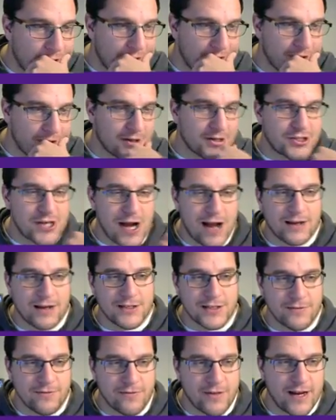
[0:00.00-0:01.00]
I think that
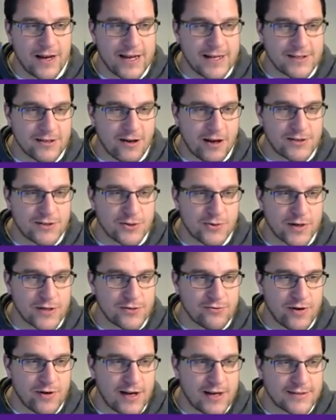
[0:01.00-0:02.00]
challenging for the league title
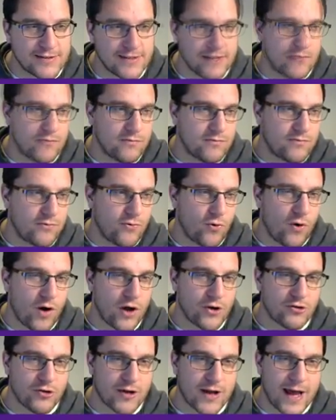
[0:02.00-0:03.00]
is realistic.
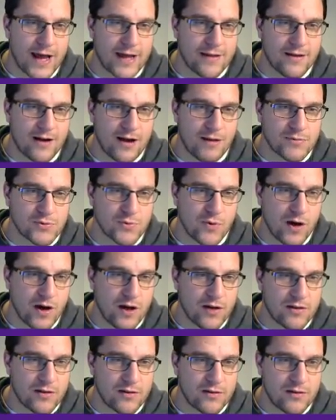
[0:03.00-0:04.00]
400k the club's
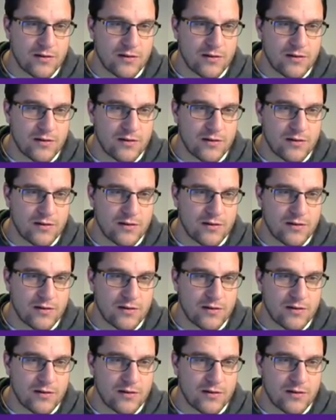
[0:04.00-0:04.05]
worth.